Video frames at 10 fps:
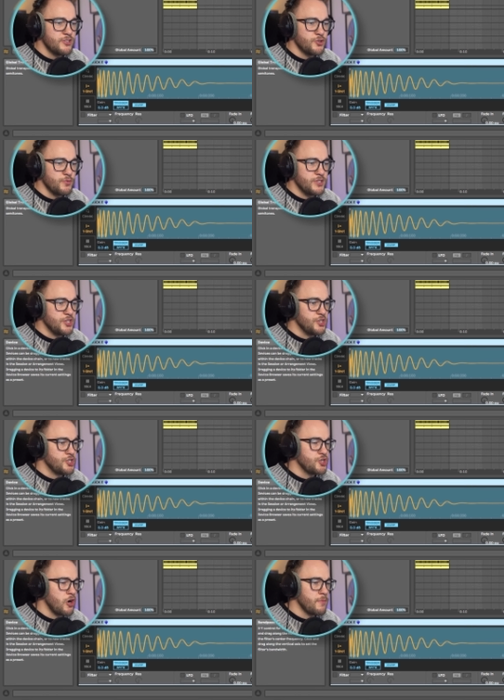to D
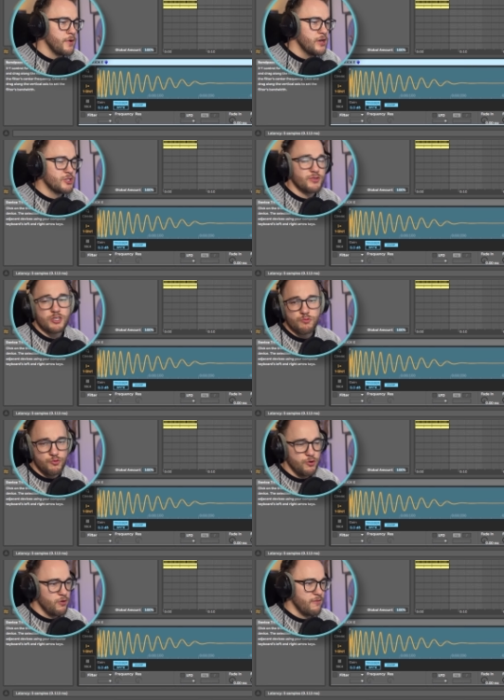sharp, so it's the
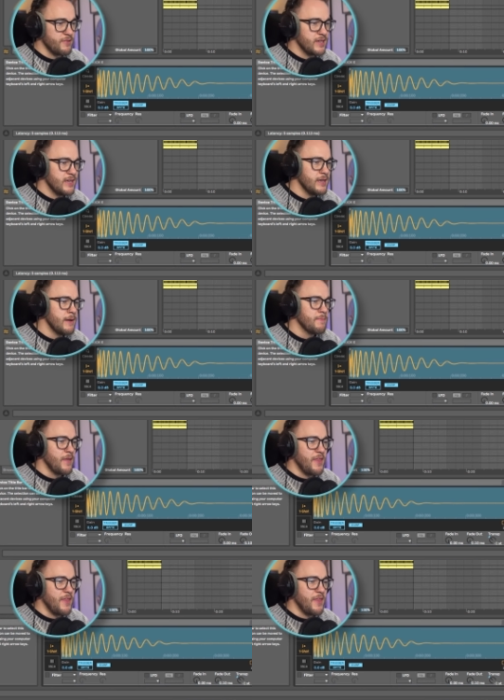root note of the key.